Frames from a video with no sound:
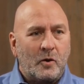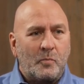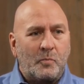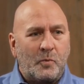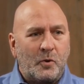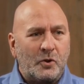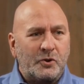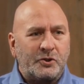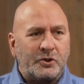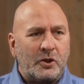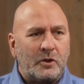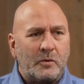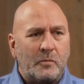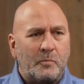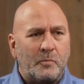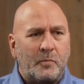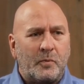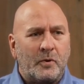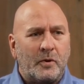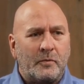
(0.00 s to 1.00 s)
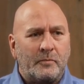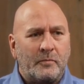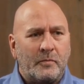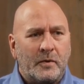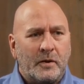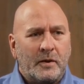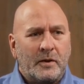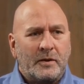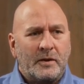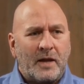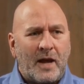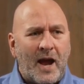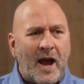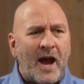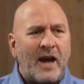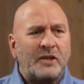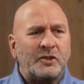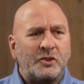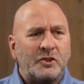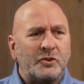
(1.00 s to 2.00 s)
pushing
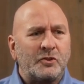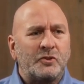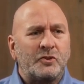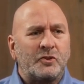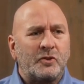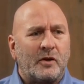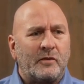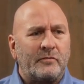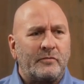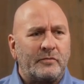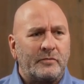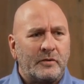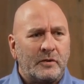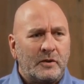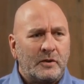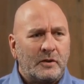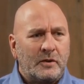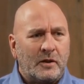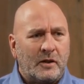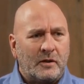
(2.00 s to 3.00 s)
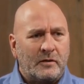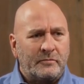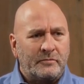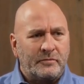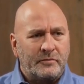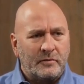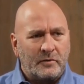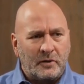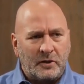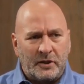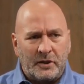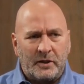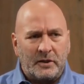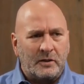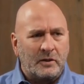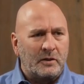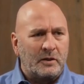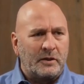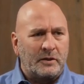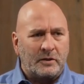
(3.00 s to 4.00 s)
actions of
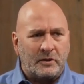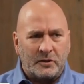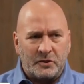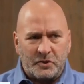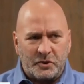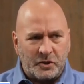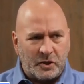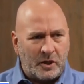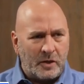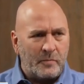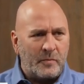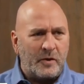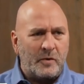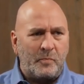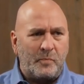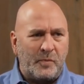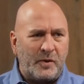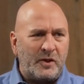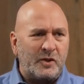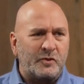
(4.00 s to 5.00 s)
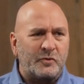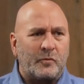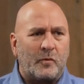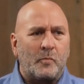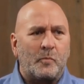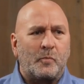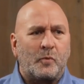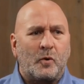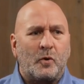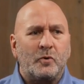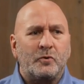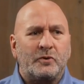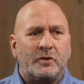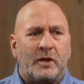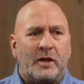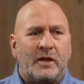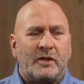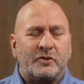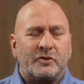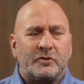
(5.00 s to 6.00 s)
legal and legitimate peaceful
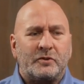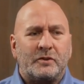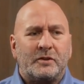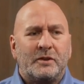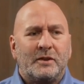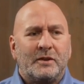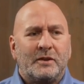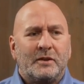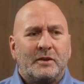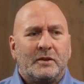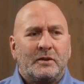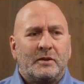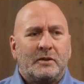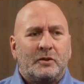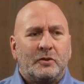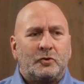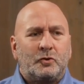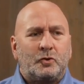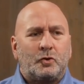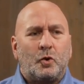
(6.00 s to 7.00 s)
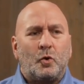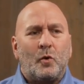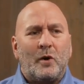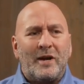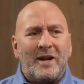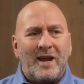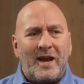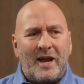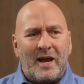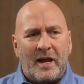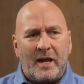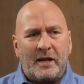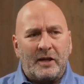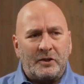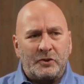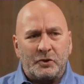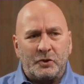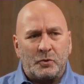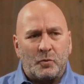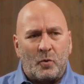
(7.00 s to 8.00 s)
protest to an
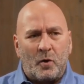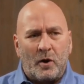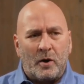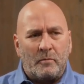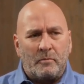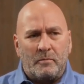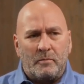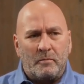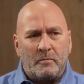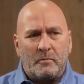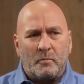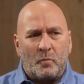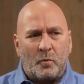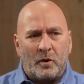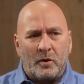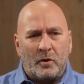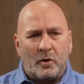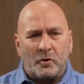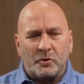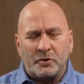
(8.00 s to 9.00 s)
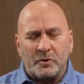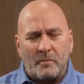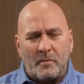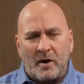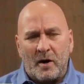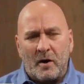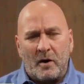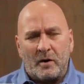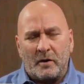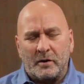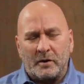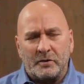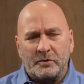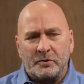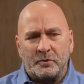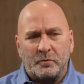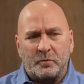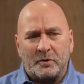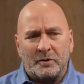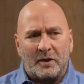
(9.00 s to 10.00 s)
edge where those
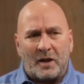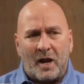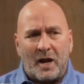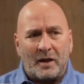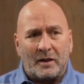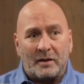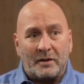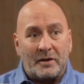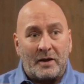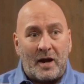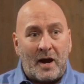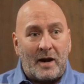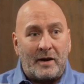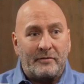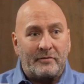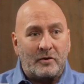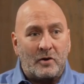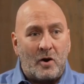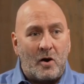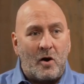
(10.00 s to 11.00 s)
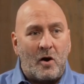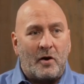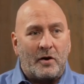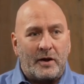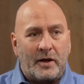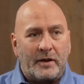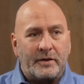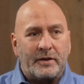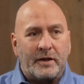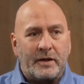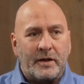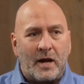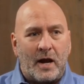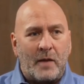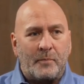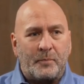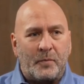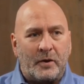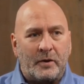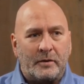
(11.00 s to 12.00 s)
Americans would likely not have gone had they
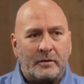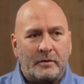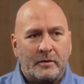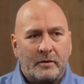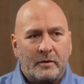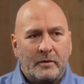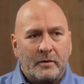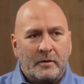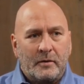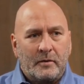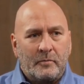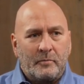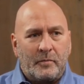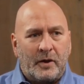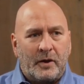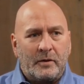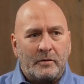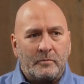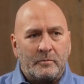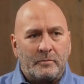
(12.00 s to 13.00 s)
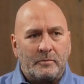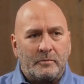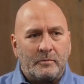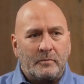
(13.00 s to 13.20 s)
not been, you